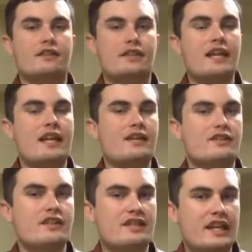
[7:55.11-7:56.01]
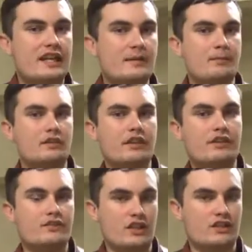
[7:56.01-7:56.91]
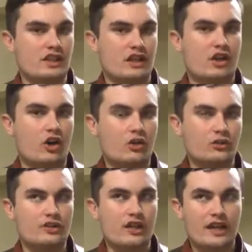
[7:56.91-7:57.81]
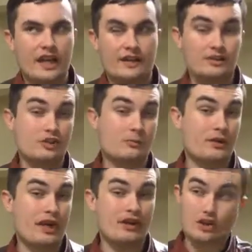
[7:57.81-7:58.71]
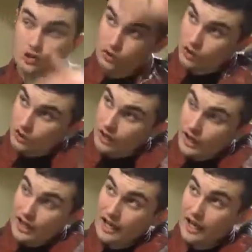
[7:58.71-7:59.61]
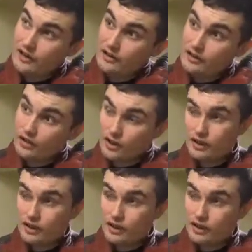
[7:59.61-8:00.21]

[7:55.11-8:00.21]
They hinted that he believed in the occult and supernatural, and